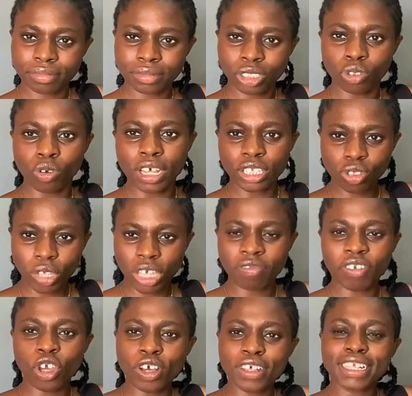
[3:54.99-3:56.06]
If it
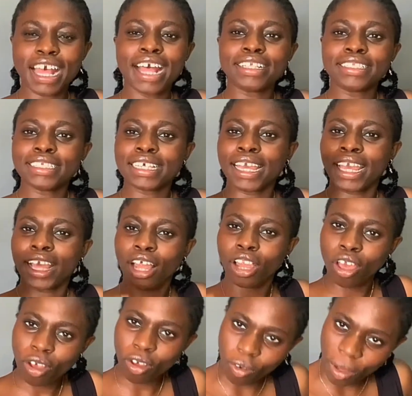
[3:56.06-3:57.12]
goes
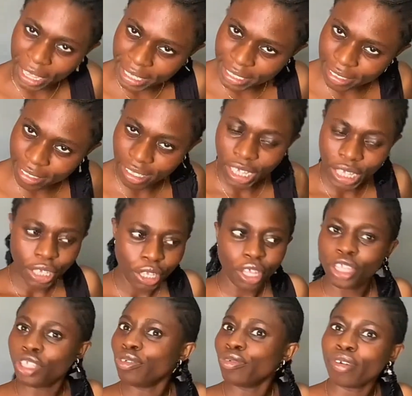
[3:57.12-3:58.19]
anti-clockwise,
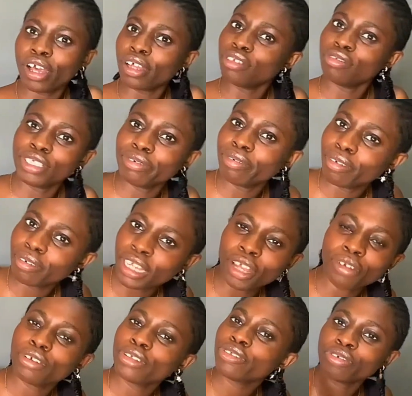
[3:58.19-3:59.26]
you are
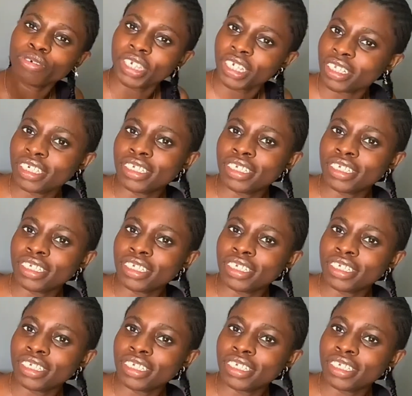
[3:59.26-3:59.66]
not sewing.